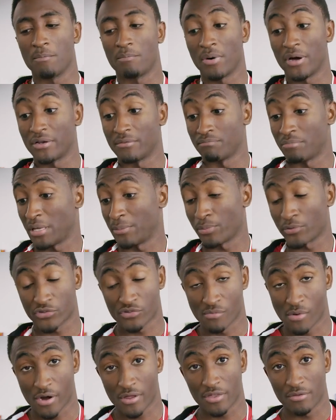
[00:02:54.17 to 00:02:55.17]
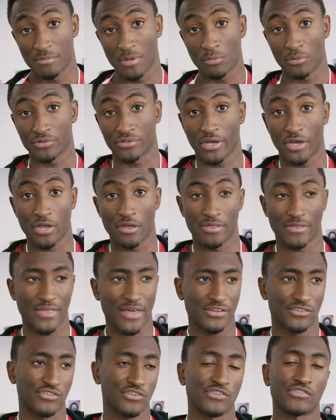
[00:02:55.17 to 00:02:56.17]
but people smarter than me will tell you that
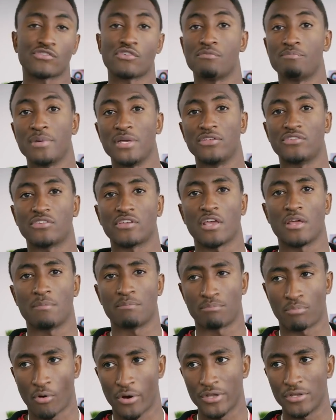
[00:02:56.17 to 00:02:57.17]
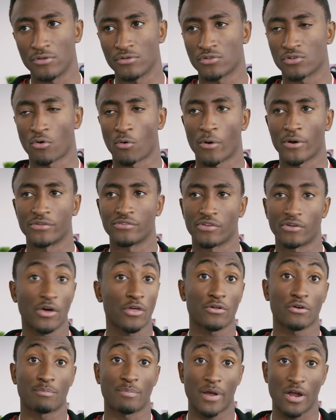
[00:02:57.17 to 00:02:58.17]
that's just so Beats can point you towards
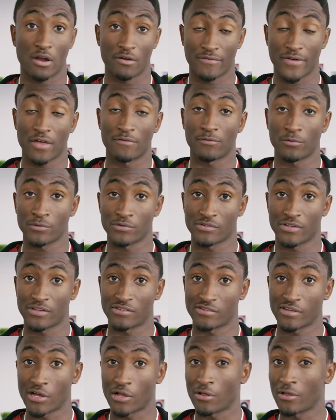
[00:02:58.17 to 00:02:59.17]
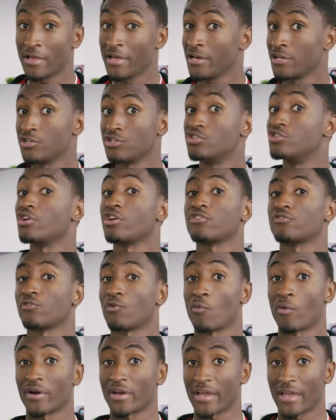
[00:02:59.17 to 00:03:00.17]
another pair of headphones they sell just
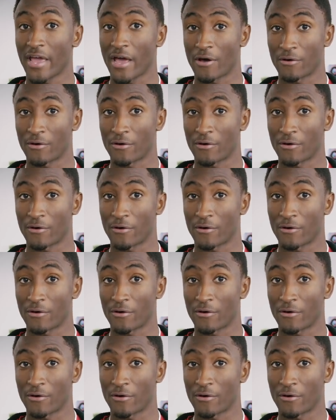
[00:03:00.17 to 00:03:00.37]
for working